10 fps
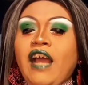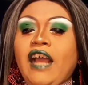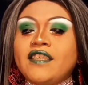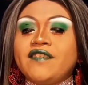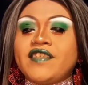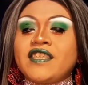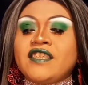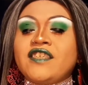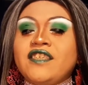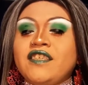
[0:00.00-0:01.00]
Edge of
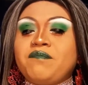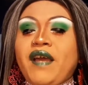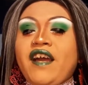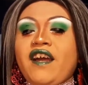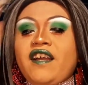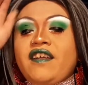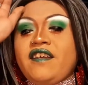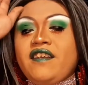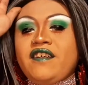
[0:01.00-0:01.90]
Extinction is back.